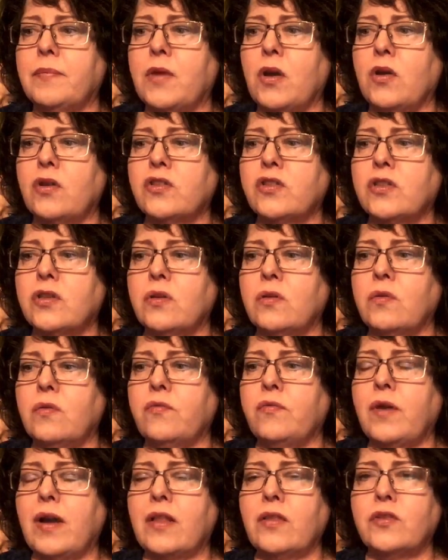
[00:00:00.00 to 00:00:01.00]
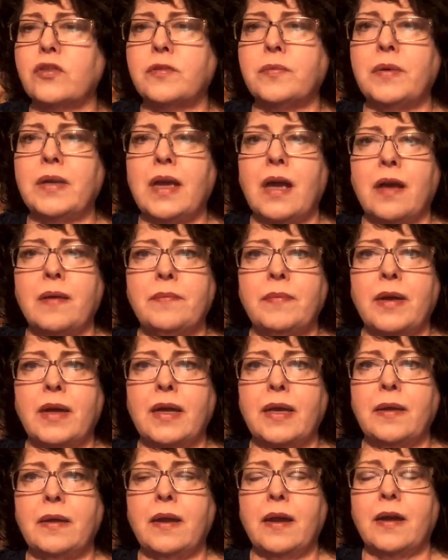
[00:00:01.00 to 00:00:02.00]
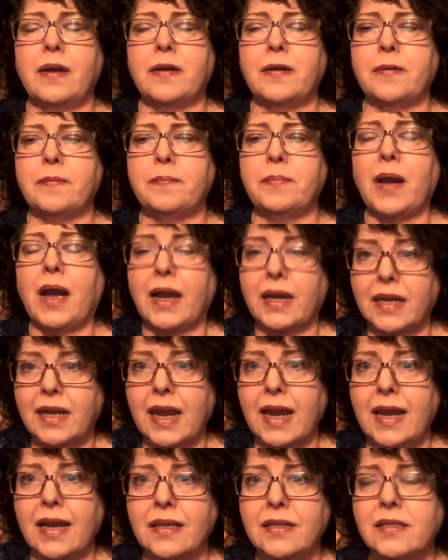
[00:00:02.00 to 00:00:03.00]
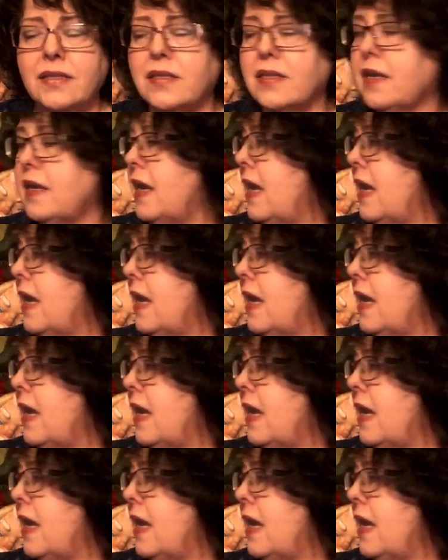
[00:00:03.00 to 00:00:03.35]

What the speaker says: also follows me on my podcast.